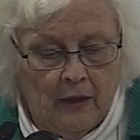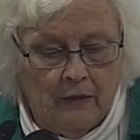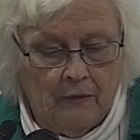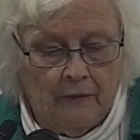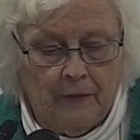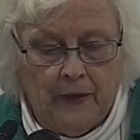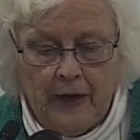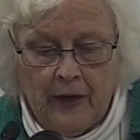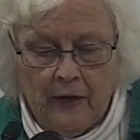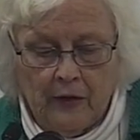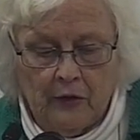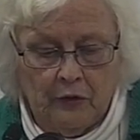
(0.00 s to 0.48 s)

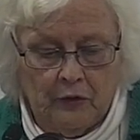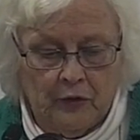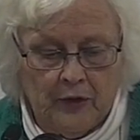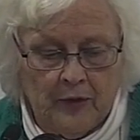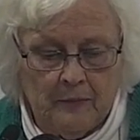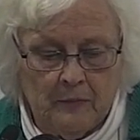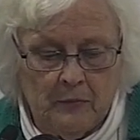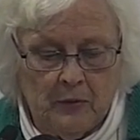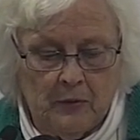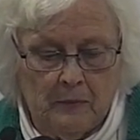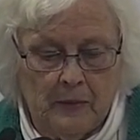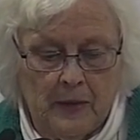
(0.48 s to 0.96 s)
Fire
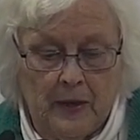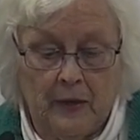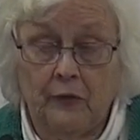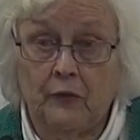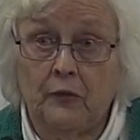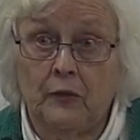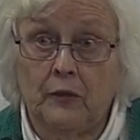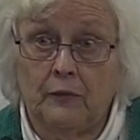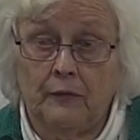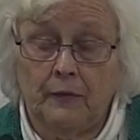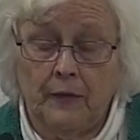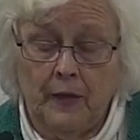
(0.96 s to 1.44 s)
seemed the
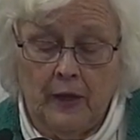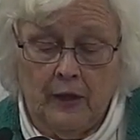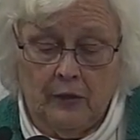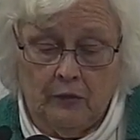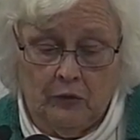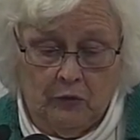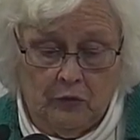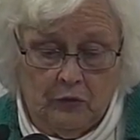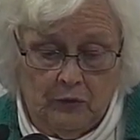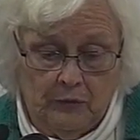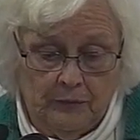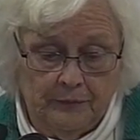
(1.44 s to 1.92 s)
best
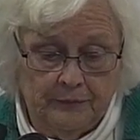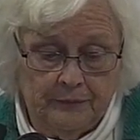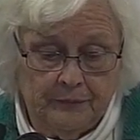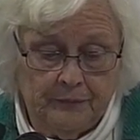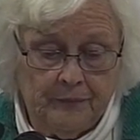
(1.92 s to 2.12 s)
defense.